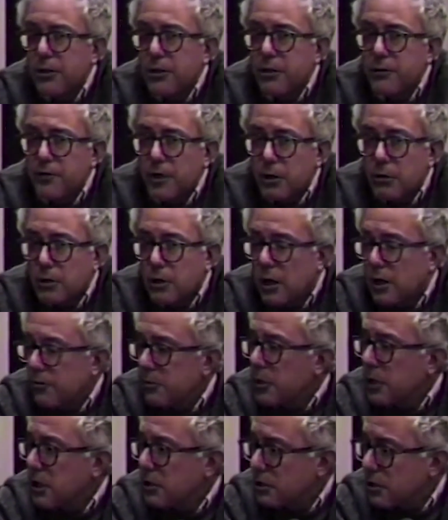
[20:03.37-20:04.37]
The federal
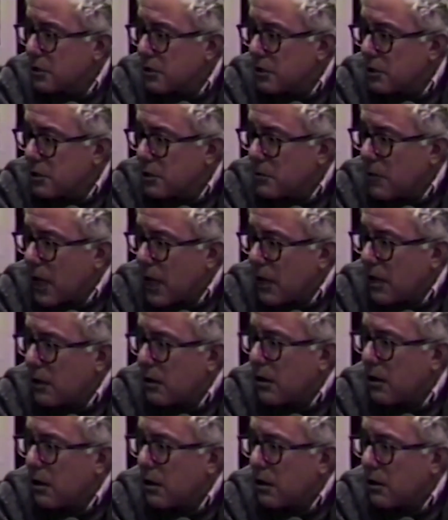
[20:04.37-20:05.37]
government has turned its
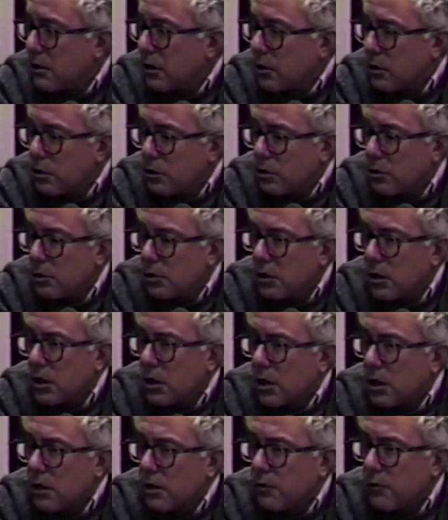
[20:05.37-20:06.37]
back on the whole
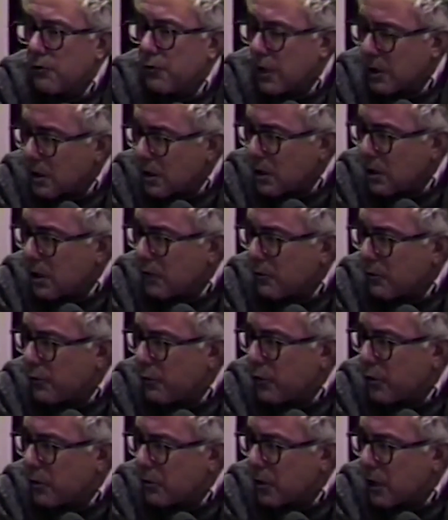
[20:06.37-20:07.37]
funding of
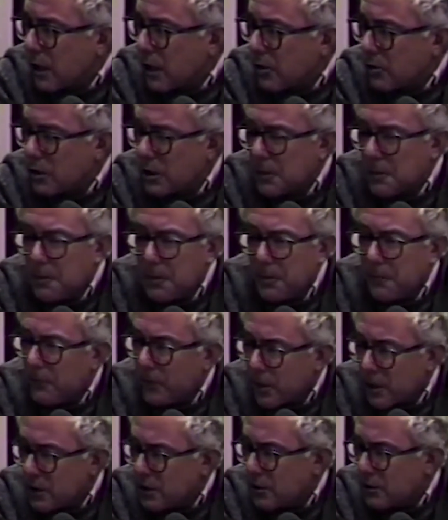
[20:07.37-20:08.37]
affordable housing, a
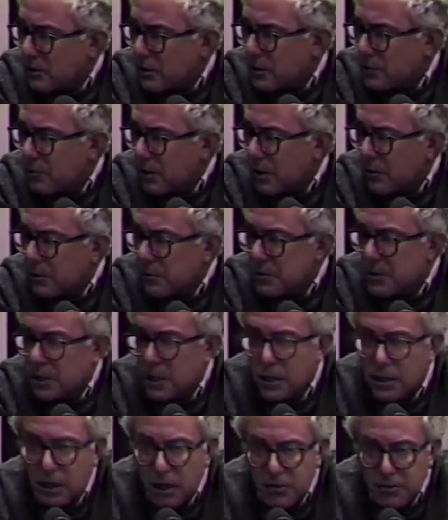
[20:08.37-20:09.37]
very serious problem.
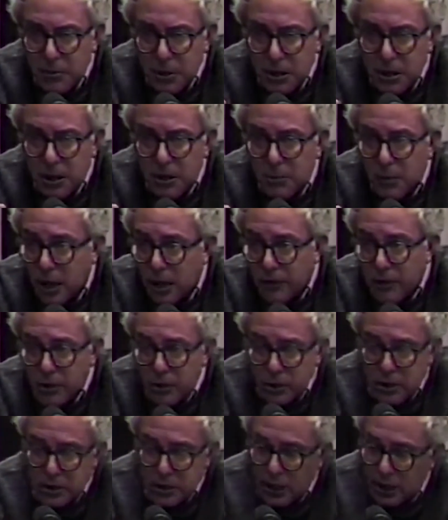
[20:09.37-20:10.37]
State government, in my
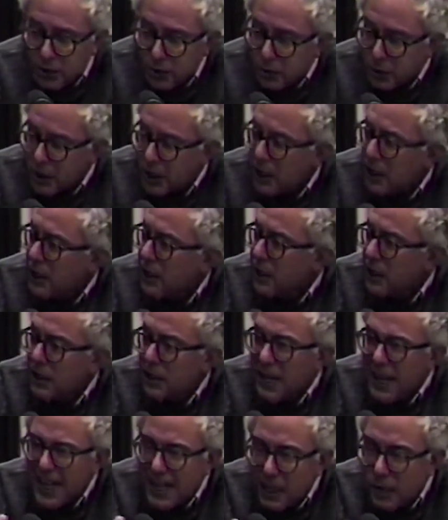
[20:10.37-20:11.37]
view, is not doing
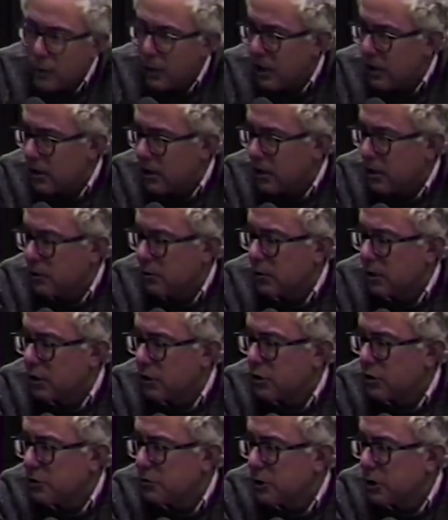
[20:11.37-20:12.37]
anywhere near what
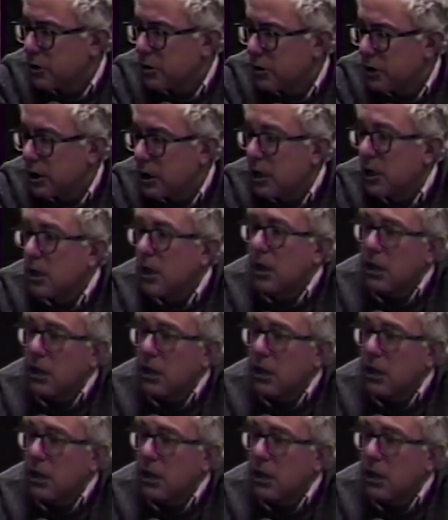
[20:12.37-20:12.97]
it should be doing.